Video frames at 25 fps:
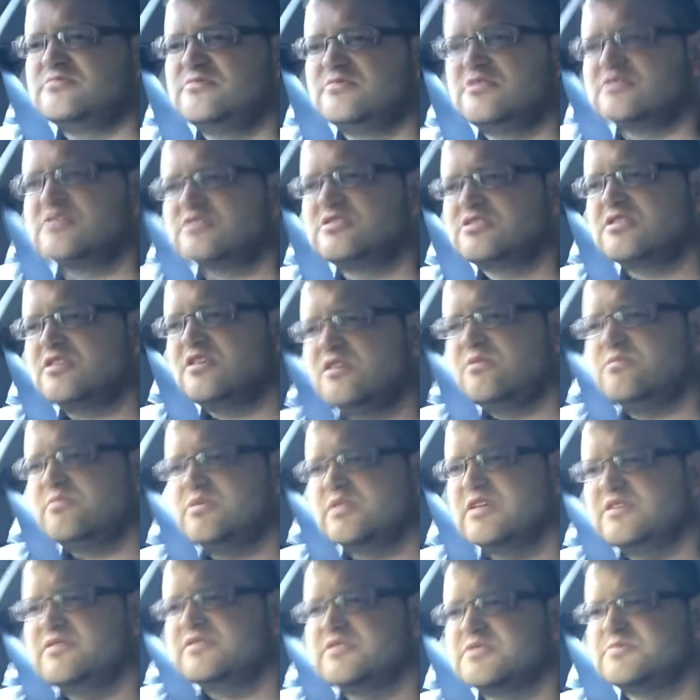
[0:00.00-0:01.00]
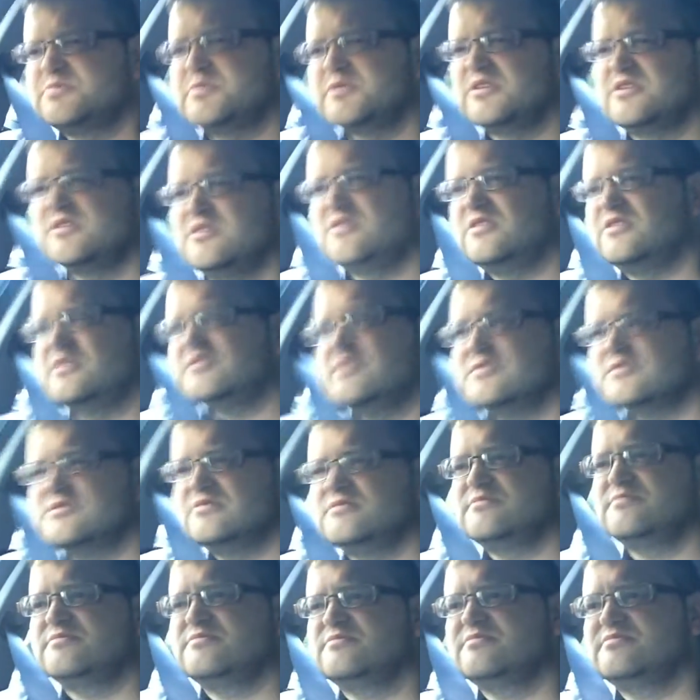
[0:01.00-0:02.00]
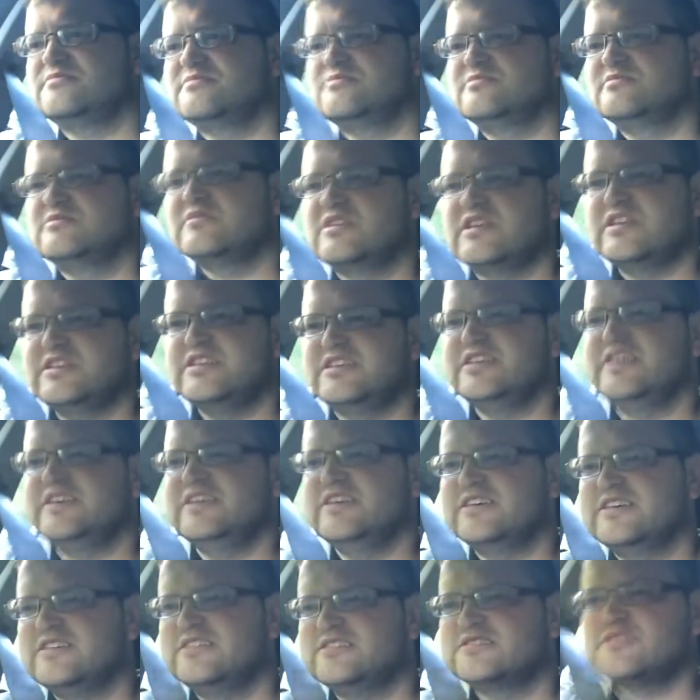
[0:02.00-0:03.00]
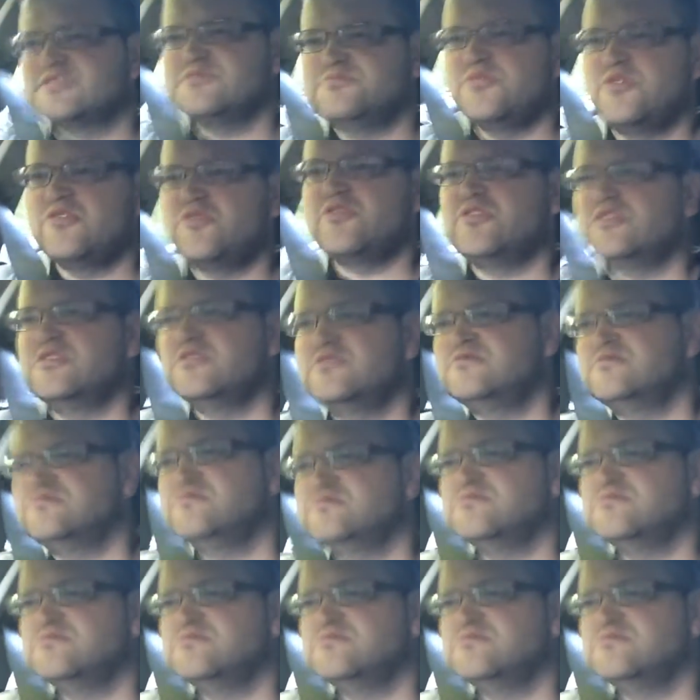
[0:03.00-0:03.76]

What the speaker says: I just can't believe it's been like a year tomorrow.